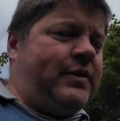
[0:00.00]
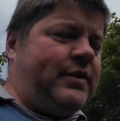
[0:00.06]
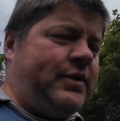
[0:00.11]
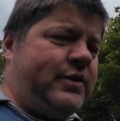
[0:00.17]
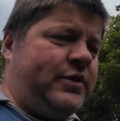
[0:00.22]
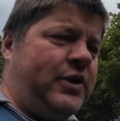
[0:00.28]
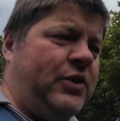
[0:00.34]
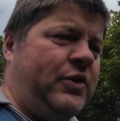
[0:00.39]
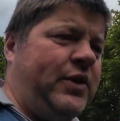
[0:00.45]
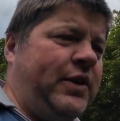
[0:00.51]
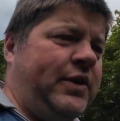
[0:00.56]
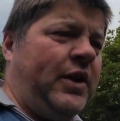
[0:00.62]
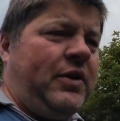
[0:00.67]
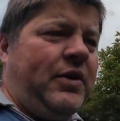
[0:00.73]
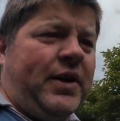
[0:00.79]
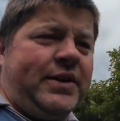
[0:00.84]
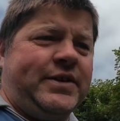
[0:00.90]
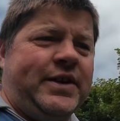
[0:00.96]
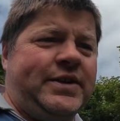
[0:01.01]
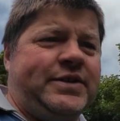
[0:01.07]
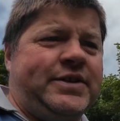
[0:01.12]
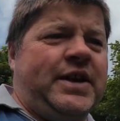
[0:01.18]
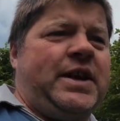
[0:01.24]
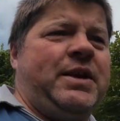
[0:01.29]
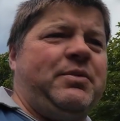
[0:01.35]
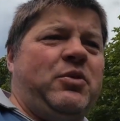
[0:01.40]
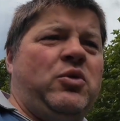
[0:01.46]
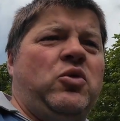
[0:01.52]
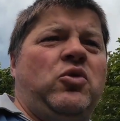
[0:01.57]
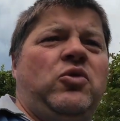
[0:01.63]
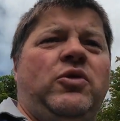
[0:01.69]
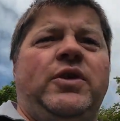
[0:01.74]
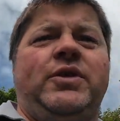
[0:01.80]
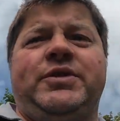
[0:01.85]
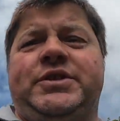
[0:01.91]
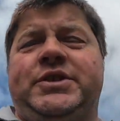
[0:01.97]
Slutic don't exist
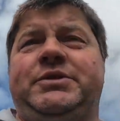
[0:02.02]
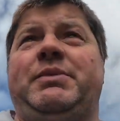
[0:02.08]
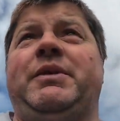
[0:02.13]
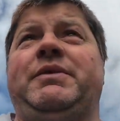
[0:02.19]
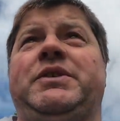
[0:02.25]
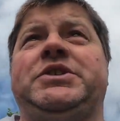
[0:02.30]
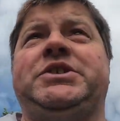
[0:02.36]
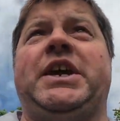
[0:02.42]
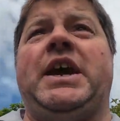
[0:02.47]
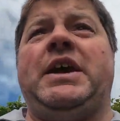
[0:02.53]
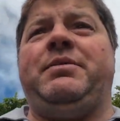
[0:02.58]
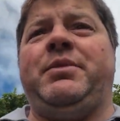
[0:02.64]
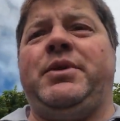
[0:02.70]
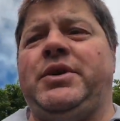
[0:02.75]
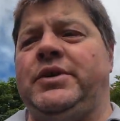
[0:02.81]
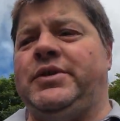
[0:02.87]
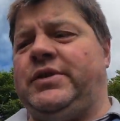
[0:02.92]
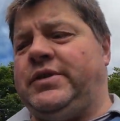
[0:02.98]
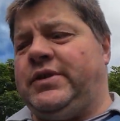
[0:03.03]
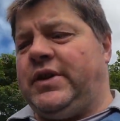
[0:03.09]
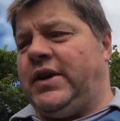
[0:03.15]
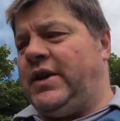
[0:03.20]
anymore, which is a bit of a shame, because